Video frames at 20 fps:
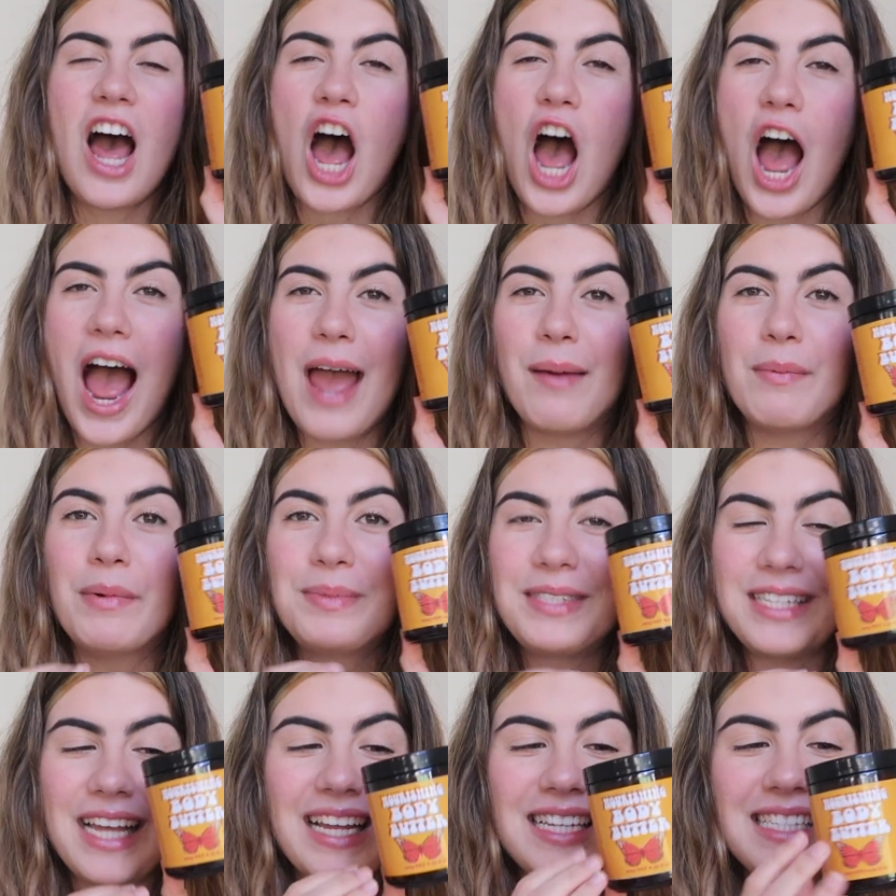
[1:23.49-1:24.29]
I am
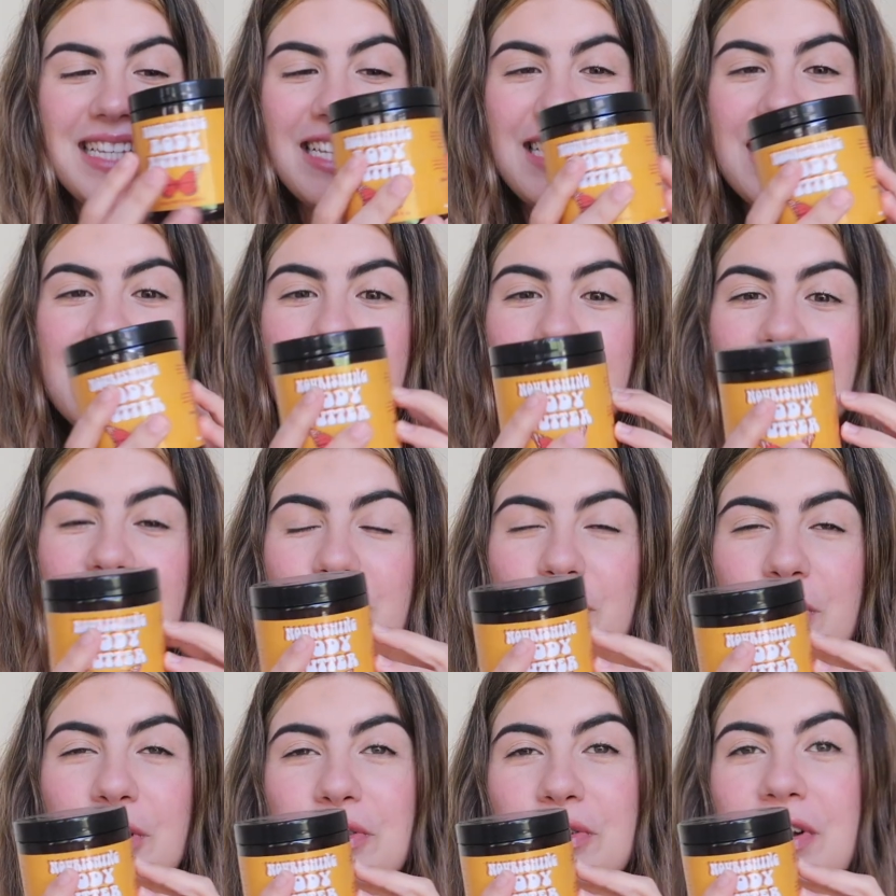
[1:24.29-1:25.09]
obsessed. This is the best
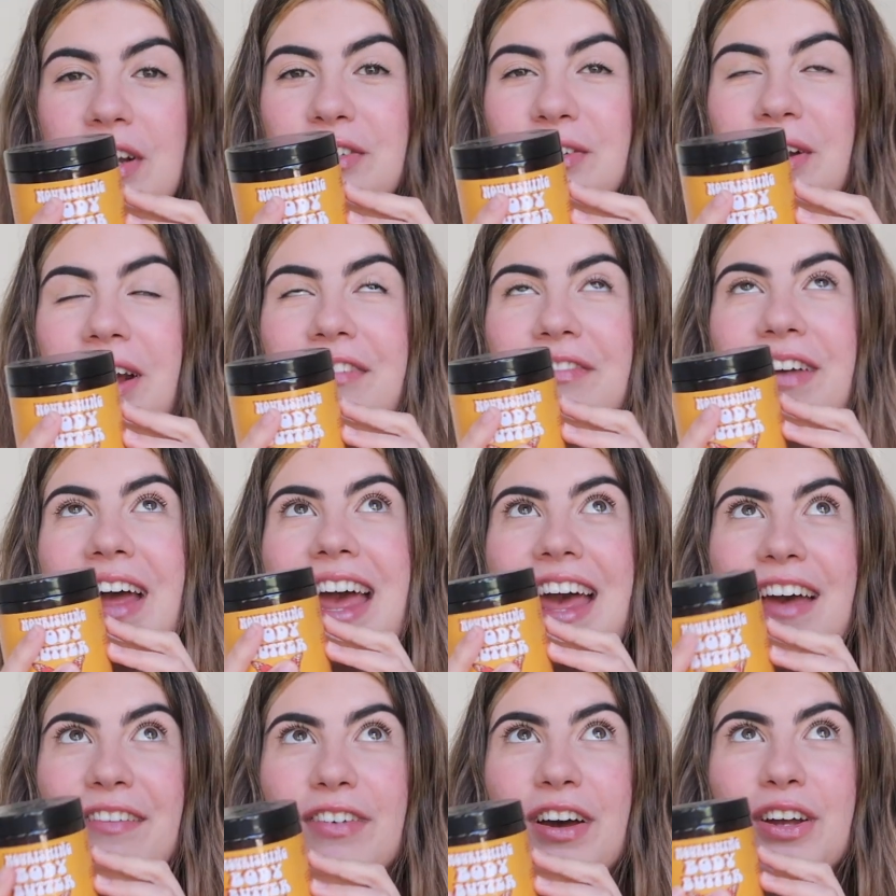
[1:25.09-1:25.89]
moisturizer I've
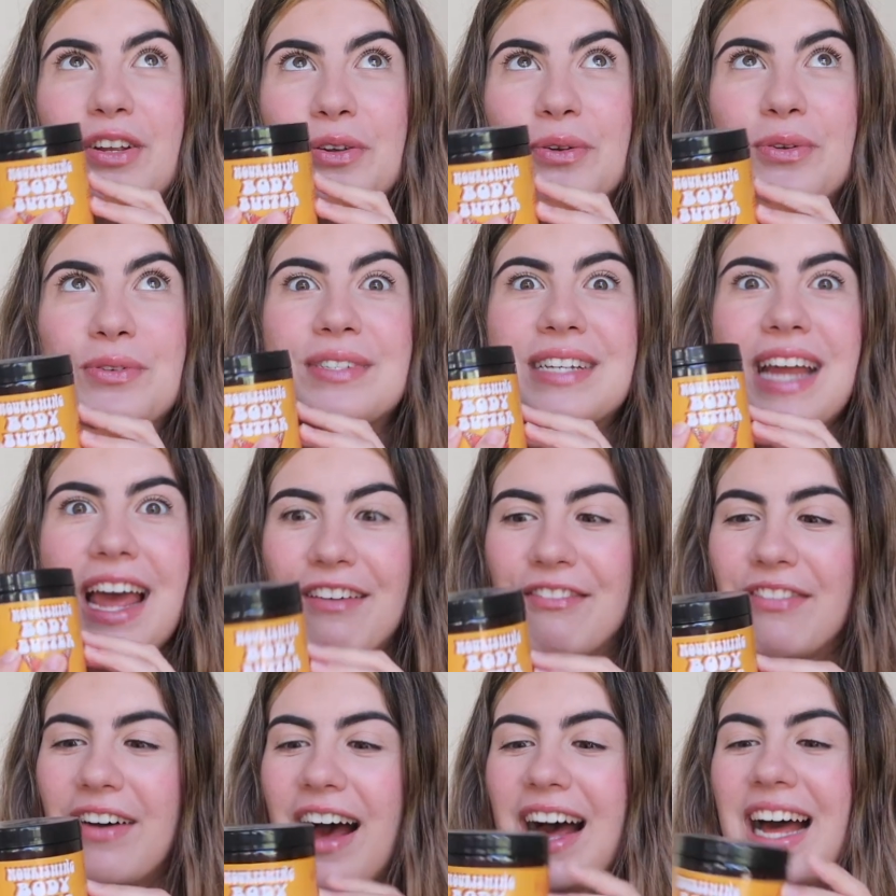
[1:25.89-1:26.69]
ever used
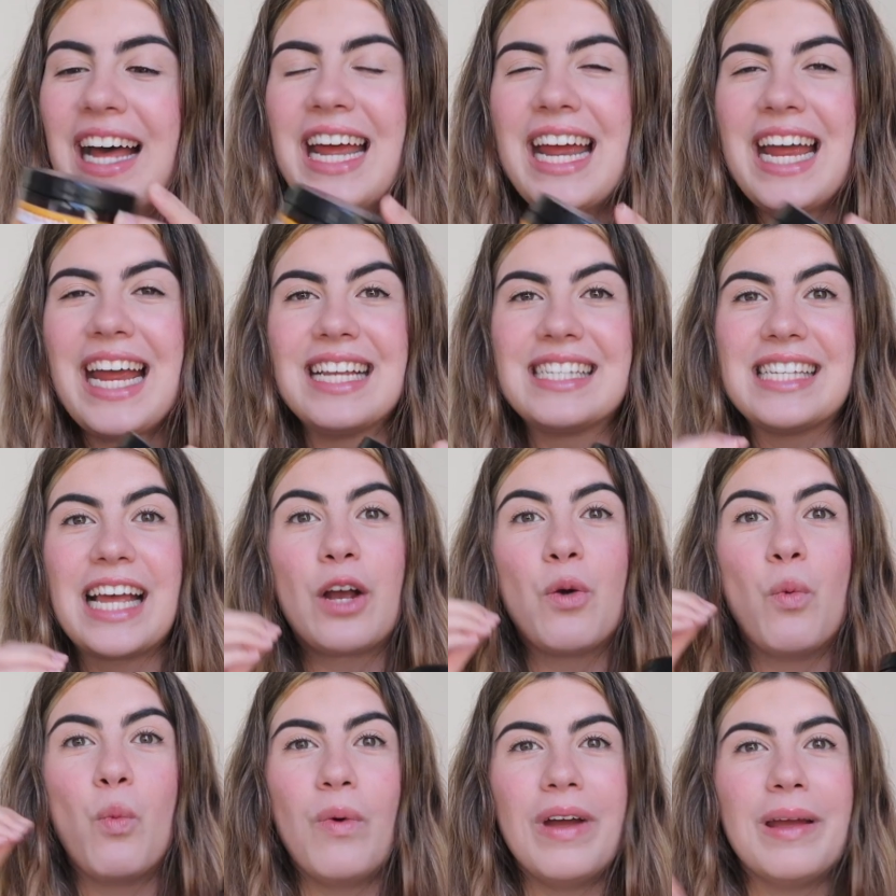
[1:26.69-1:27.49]
ever. It's
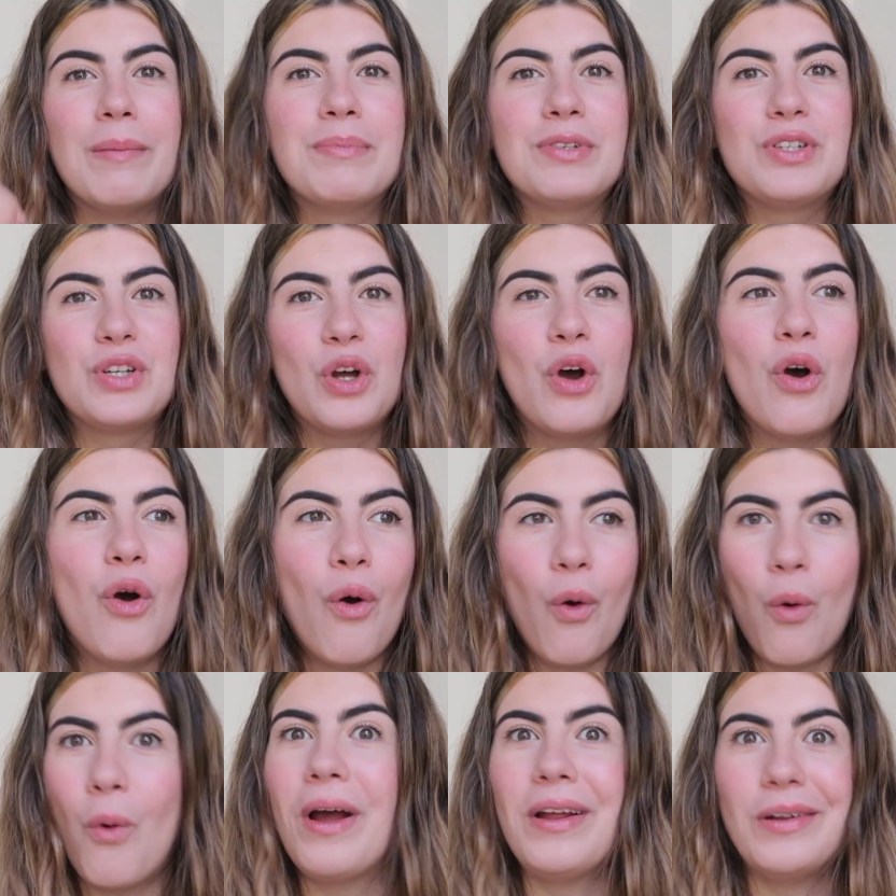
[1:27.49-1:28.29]
like whipped
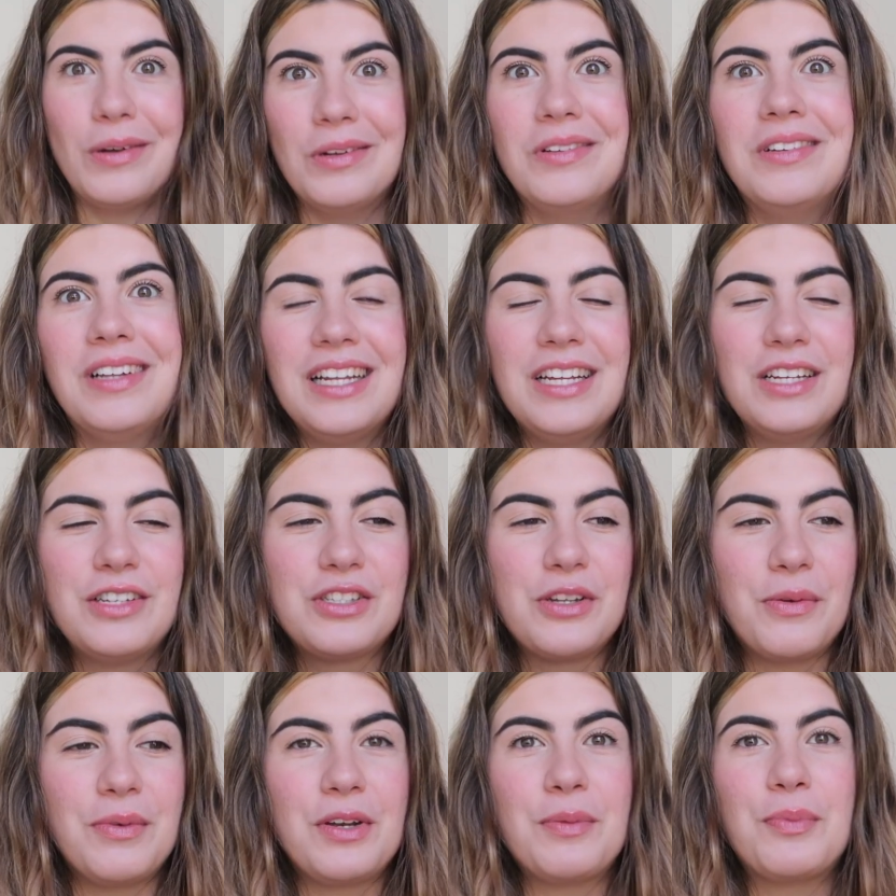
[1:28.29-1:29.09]
oil,
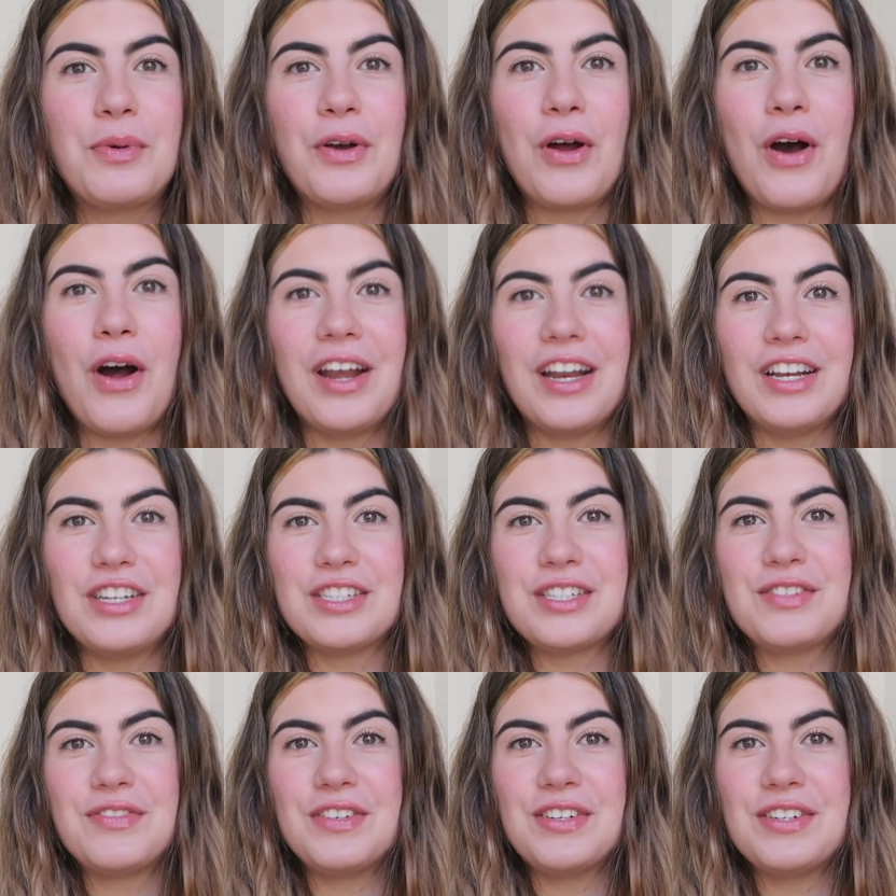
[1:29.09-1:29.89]
so when you put it on, it
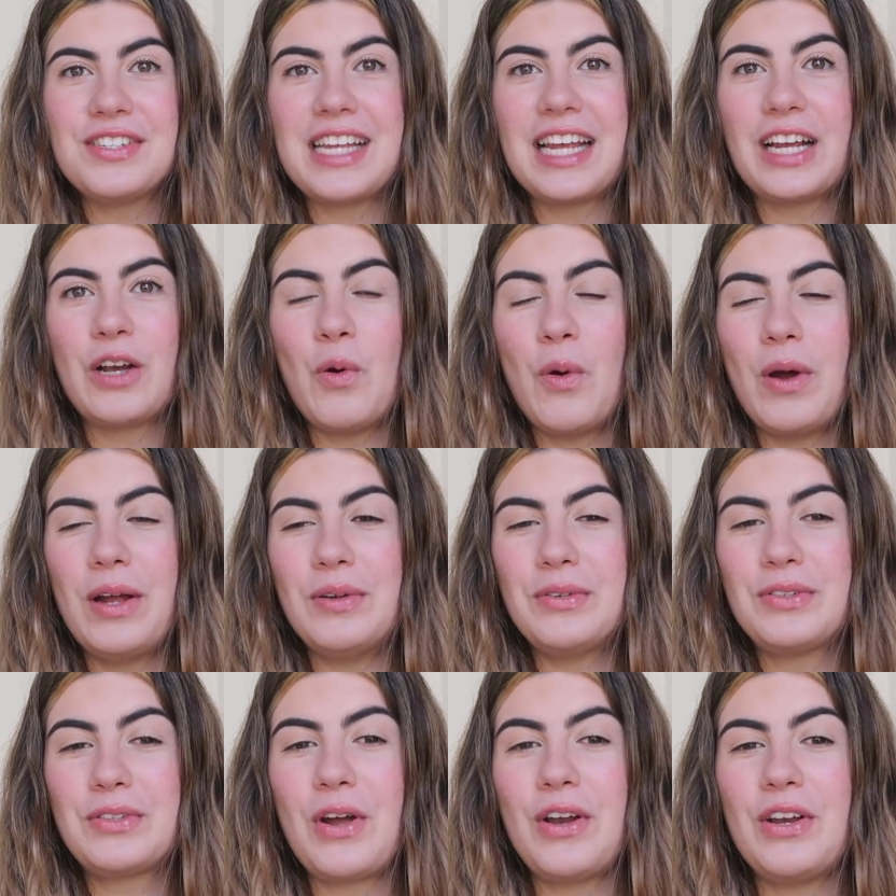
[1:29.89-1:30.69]
just feels like
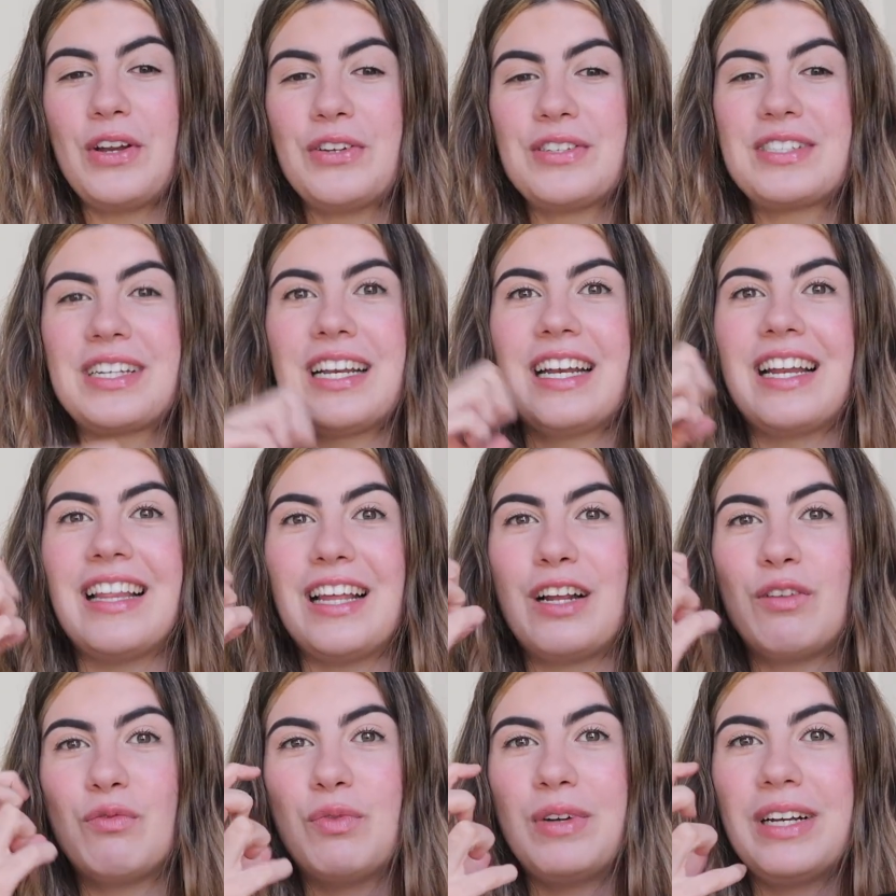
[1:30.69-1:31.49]
oil is coating your skin, that
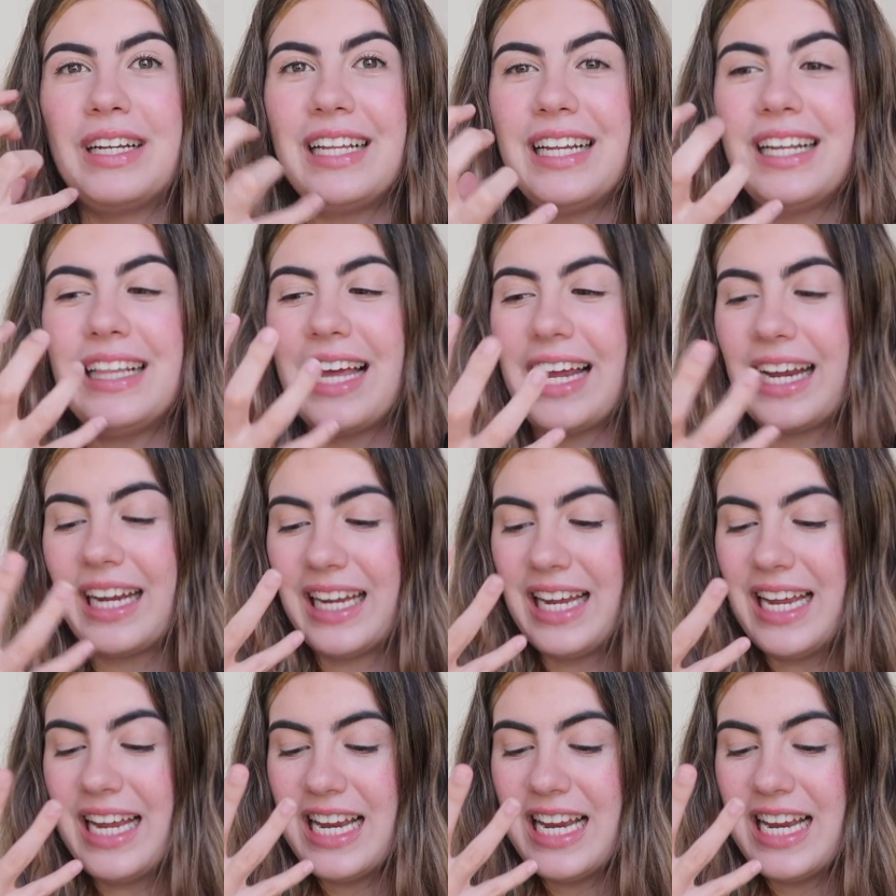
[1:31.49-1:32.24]
like really like